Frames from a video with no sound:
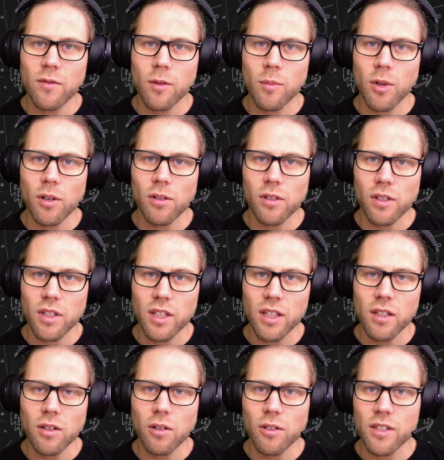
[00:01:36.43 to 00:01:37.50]
ephemeral
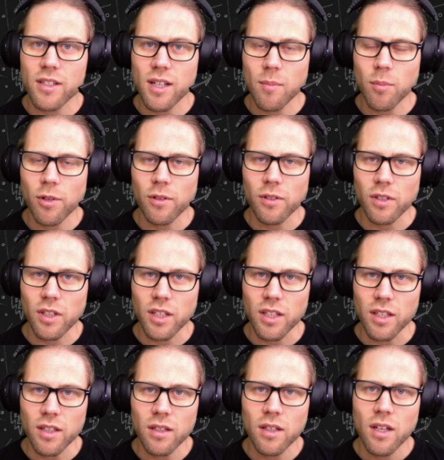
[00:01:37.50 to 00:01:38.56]
key or a temporal
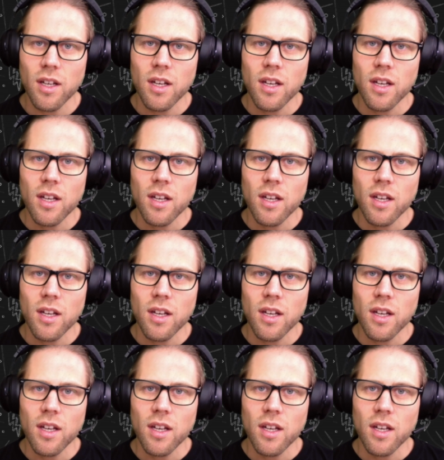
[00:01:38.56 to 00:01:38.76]
key